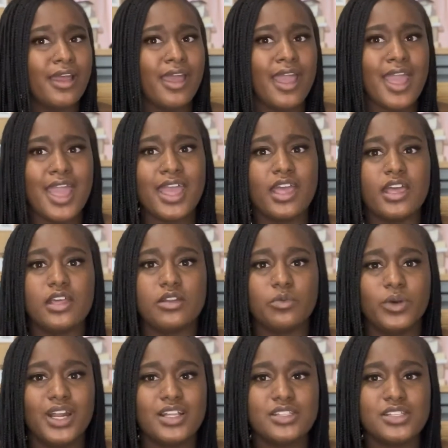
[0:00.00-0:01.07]
And
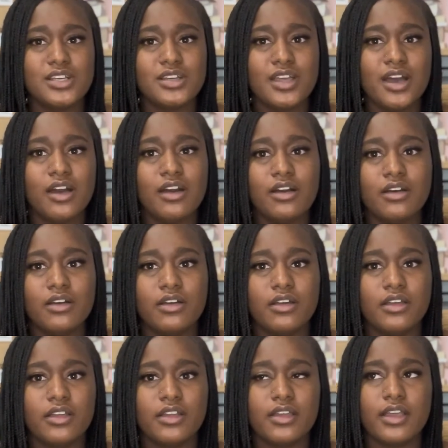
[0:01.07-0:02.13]
when I tell y'all,
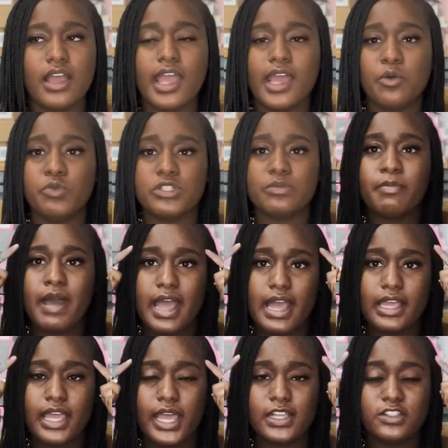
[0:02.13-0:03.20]
it was
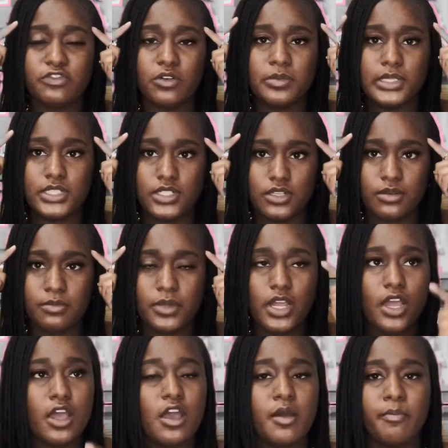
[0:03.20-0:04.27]
mind games from the jump.
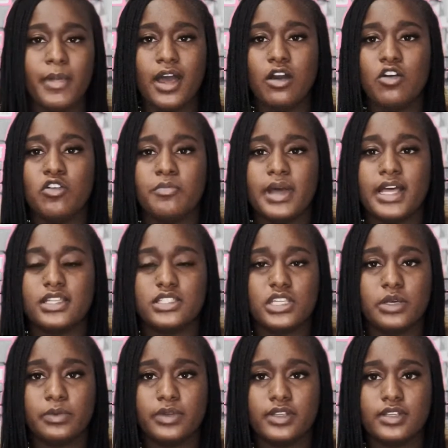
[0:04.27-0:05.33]
My whole
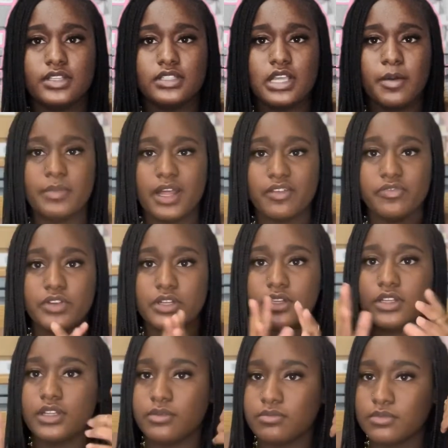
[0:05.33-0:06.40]
mindset was, I'm not
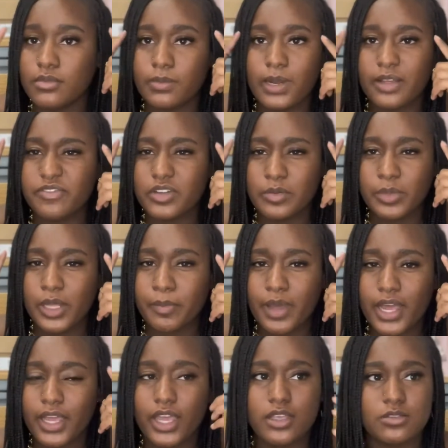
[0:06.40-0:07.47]
finna play
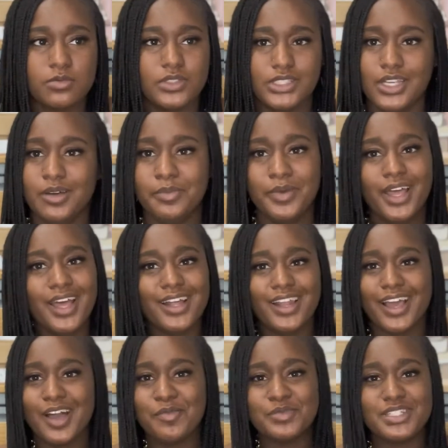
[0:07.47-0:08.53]
mind games with them.
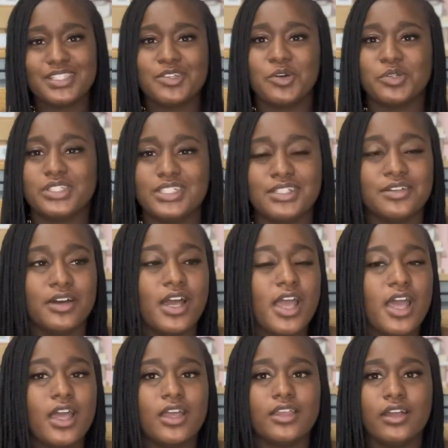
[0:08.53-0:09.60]
Like, I'm just gonna chill.
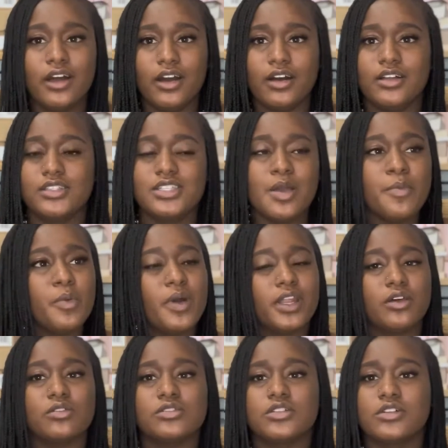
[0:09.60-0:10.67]
Y'all, tell me why
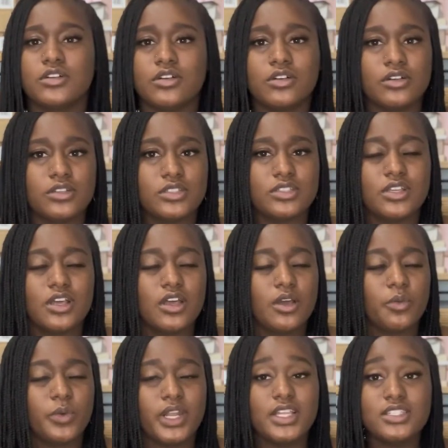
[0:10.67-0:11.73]
those girls,
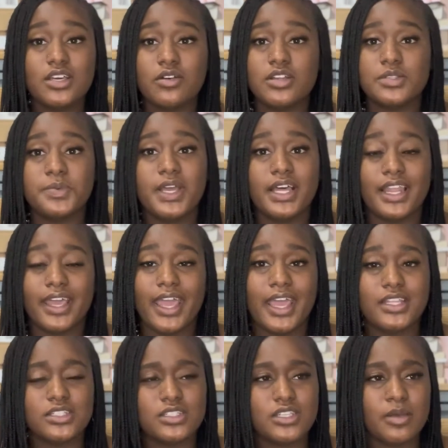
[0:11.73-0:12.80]
when they told us we had like
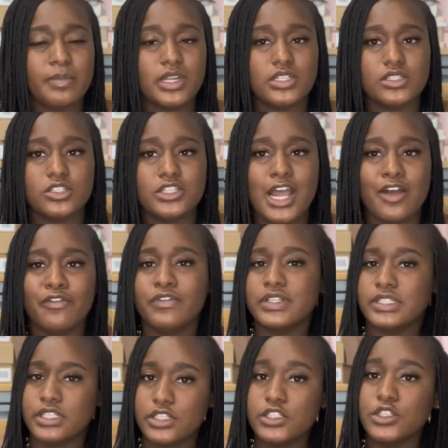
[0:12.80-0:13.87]
8 to 10 minutes to shower for
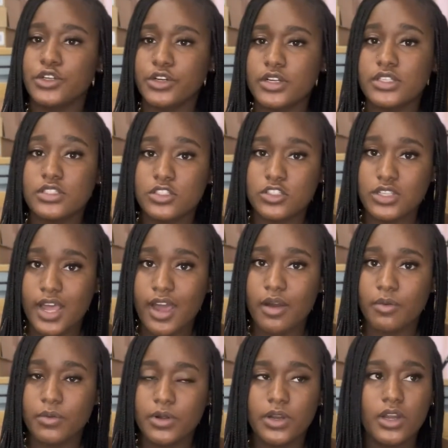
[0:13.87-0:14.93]
60 girls to
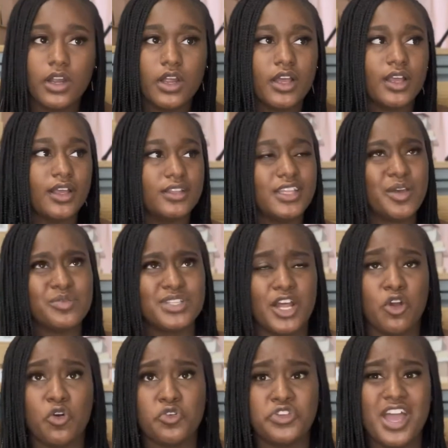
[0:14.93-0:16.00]
shower, they was like,
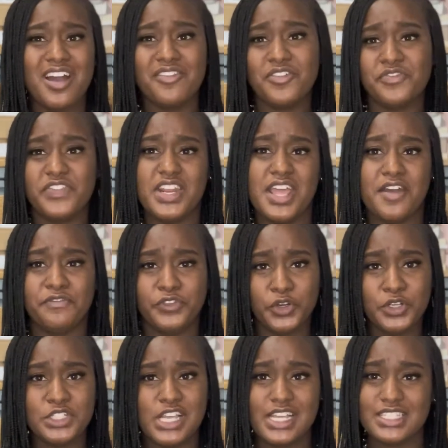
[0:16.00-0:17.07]
oh, y'all finna have
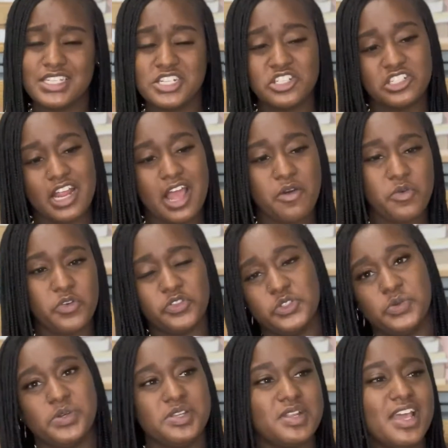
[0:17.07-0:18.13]
30 seconds in the shower,
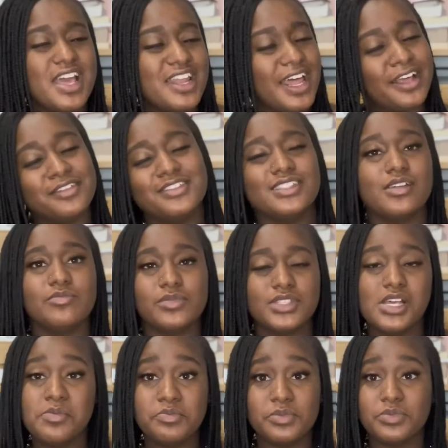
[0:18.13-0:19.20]
20, like
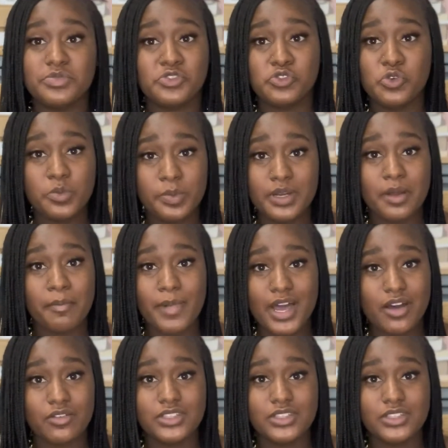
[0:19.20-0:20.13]
some stupid amount